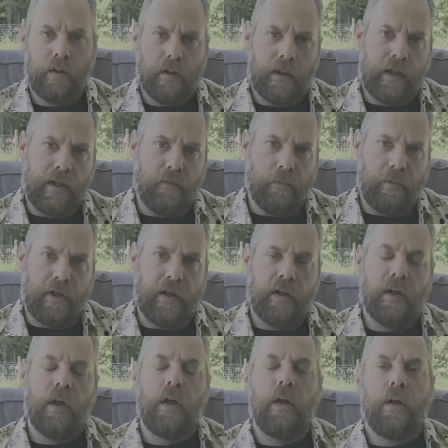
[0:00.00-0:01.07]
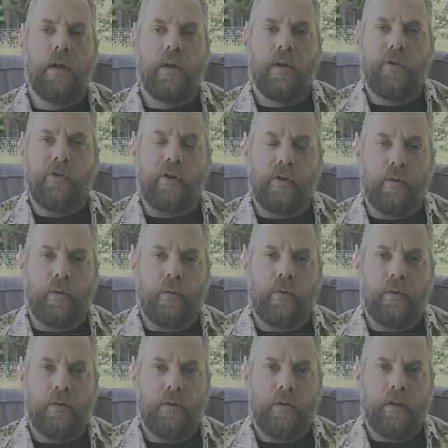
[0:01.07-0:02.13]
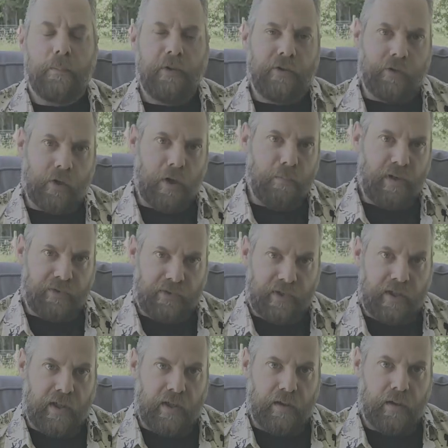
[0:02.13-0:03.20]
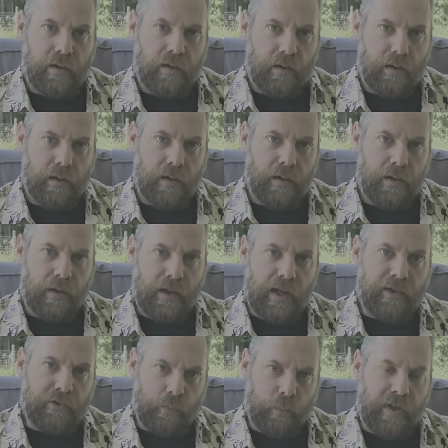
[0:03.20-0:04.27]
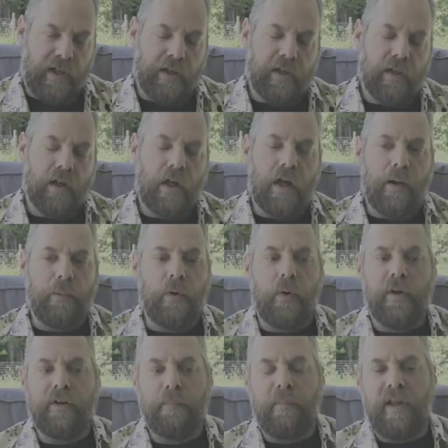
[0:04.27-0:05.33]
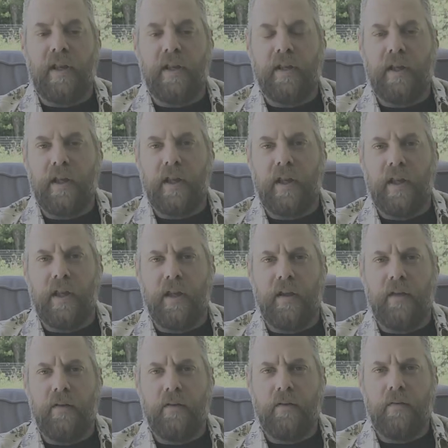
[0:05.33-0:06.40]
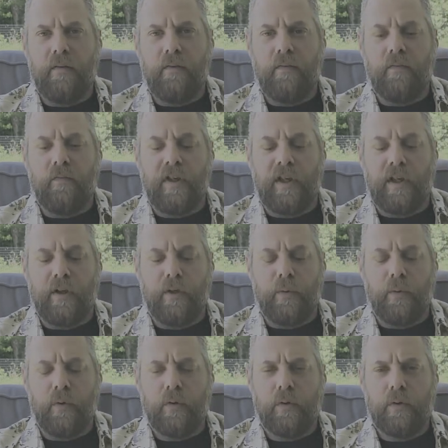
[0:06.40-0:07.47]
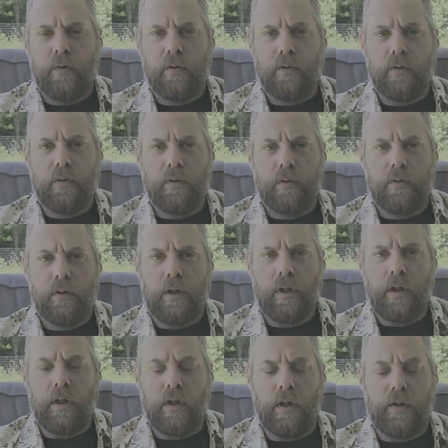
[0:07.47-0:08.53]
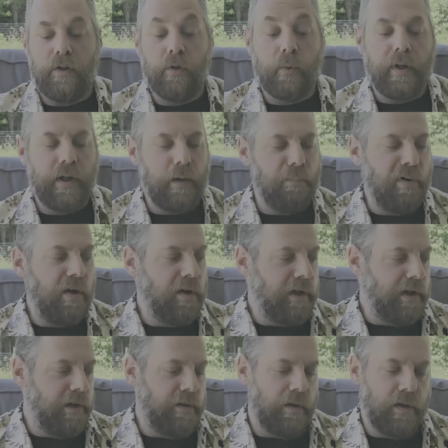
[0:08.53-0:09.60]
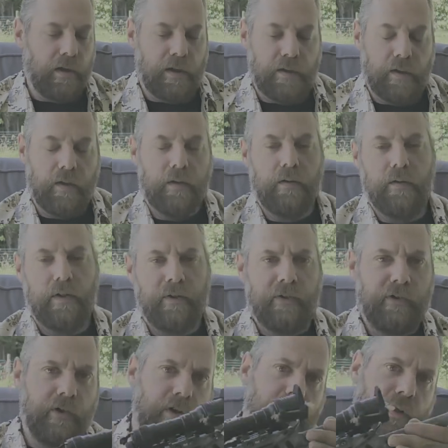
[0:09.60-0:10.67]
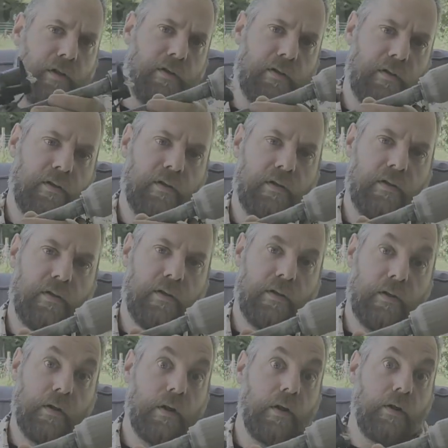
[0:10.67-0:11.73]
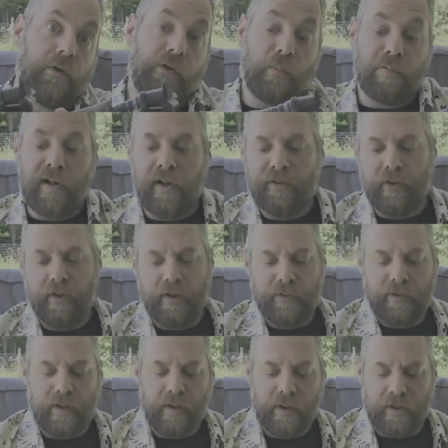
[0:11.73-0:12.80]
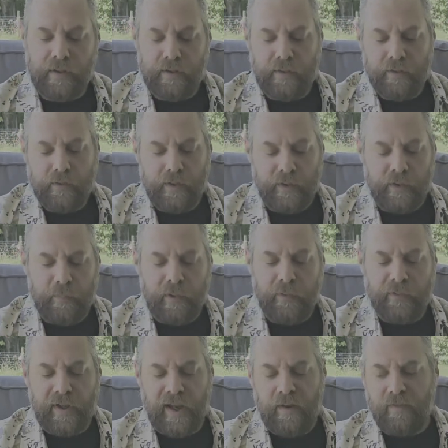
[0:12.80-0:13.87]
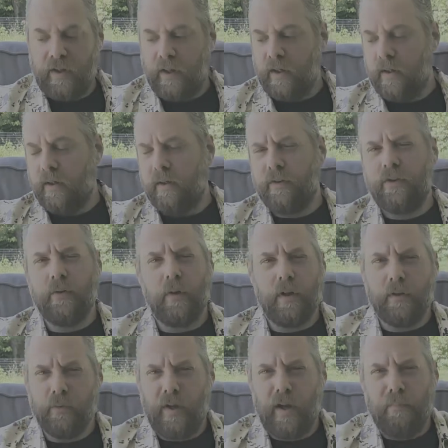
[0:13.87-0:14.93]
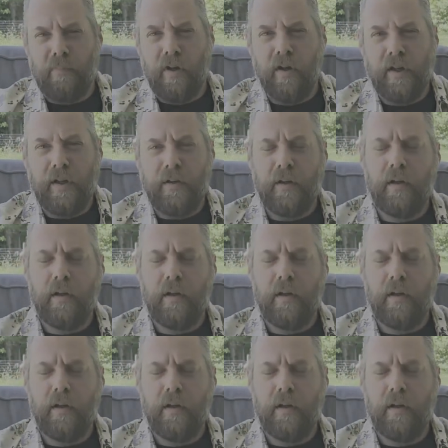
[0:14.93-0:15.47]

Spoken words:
Hey everybody. So let me start by saying next week I'm going to make a video doing a burn-in on this suppressor. It's supposed to have a 200 round burn-in.